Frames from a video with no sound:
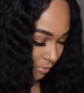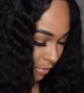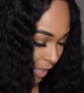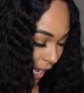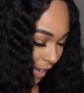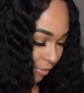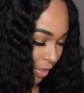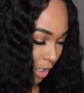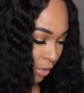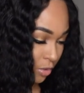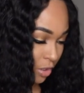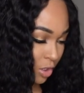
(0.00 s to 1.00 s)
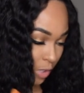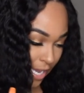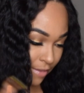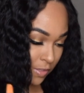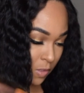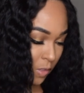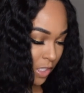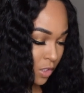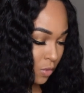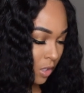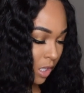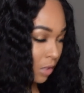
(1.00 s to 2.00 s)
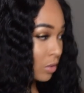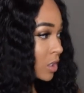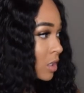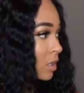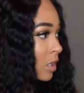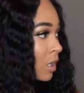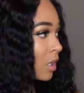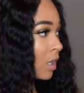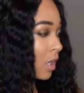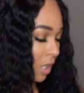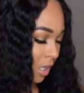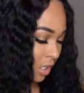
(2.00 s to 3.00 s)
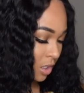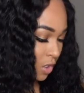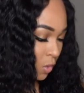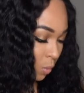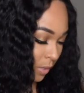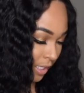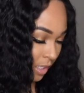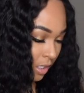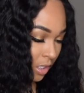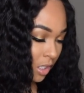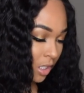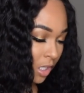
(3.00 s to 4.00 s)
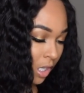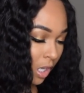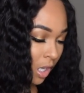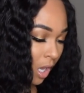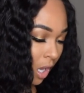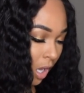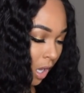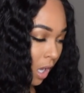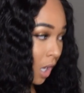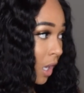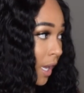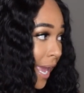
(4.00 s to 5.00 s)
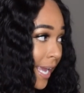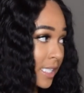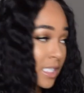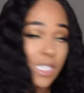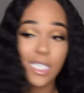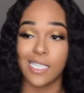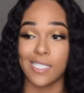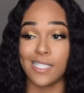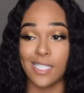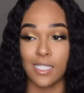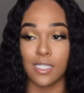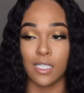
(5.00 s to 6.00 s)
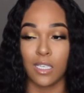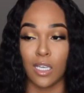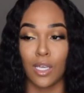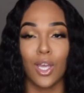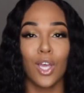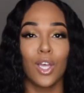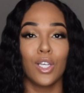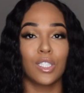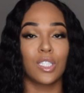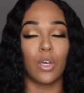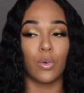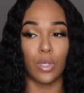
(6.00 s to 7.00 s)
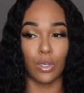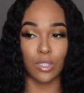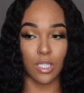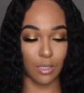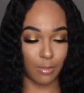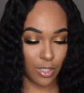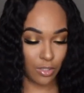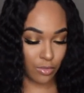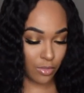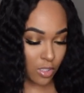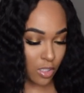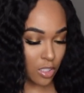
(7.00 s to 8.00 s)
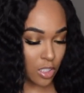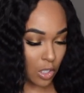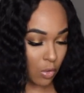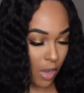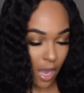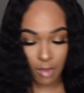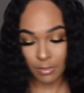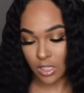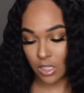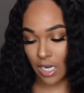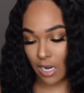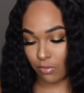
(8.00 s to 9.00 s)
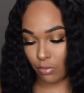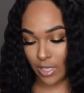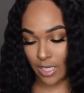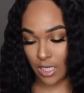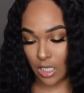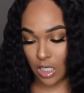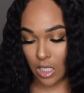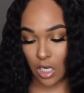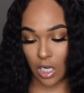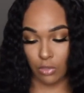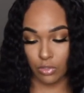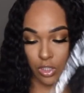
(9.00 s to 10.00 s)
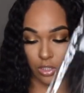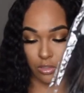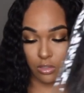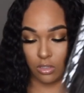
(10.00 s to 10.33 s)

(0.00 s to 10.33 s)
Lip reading: I have a closure. So I have a 22 closure, a 20, 18, and a 16. So those are the bundles. So I'm gonna start off with the closure.